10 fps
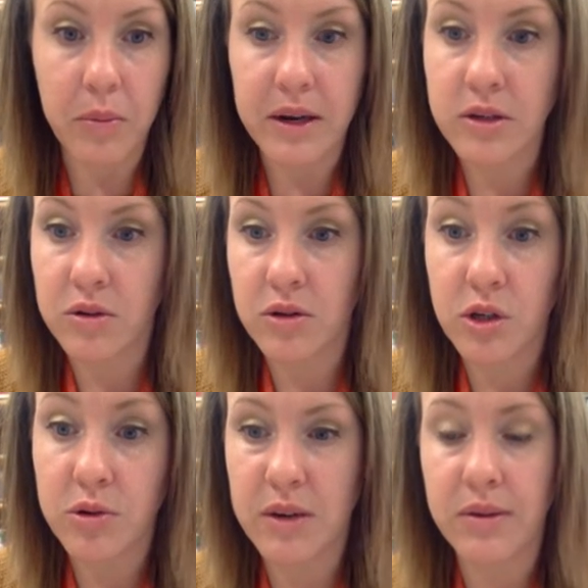But as soon as
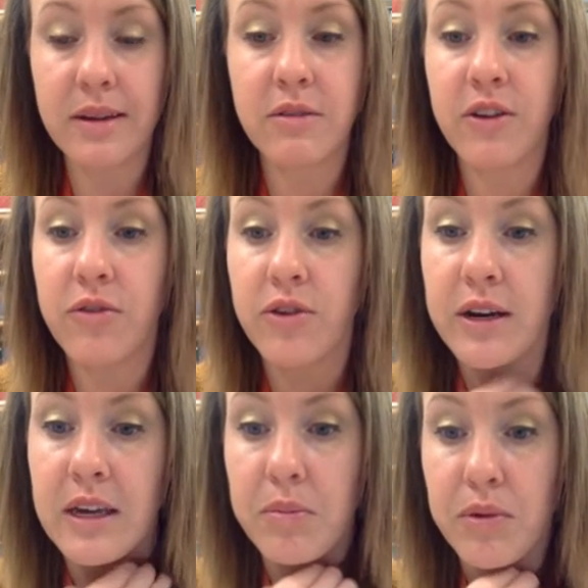you are done with this, feel free
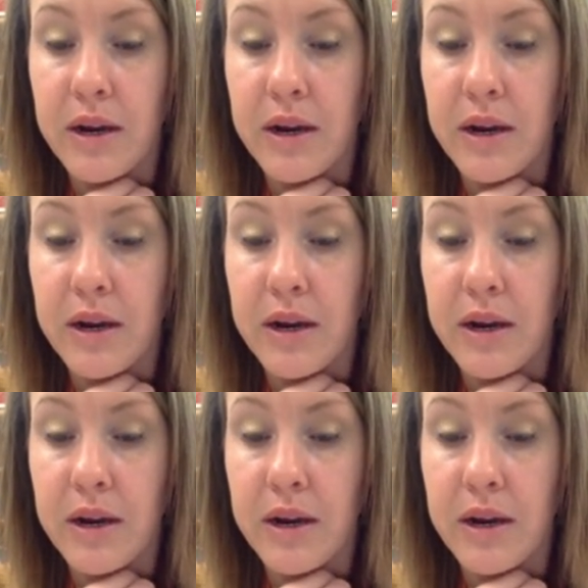to keep